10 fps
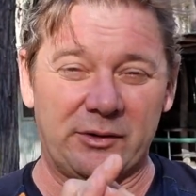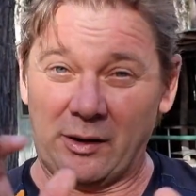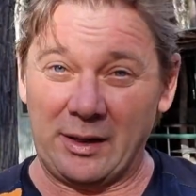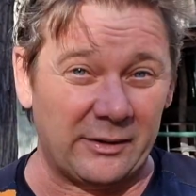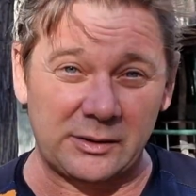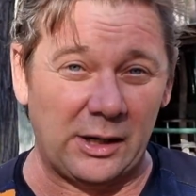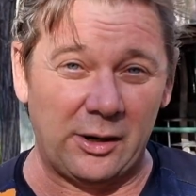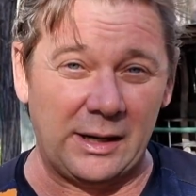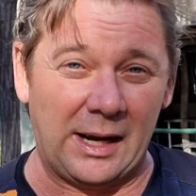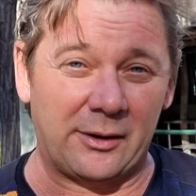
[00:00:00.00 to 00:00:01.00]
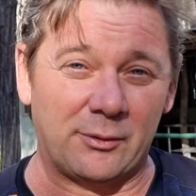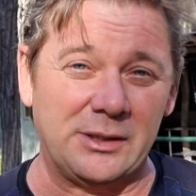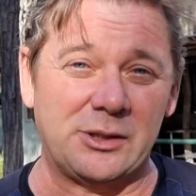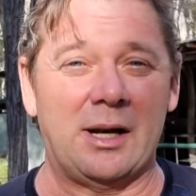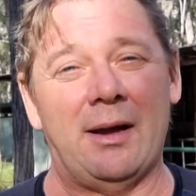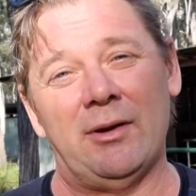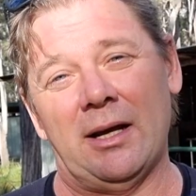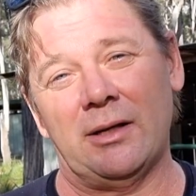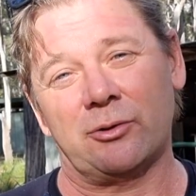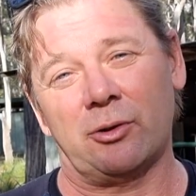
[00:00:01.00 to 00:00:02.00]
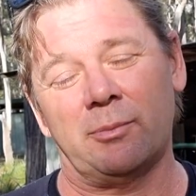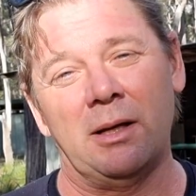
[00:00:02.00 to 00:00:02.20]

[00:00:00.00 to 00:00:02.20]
So that's the only categories you can have in age group.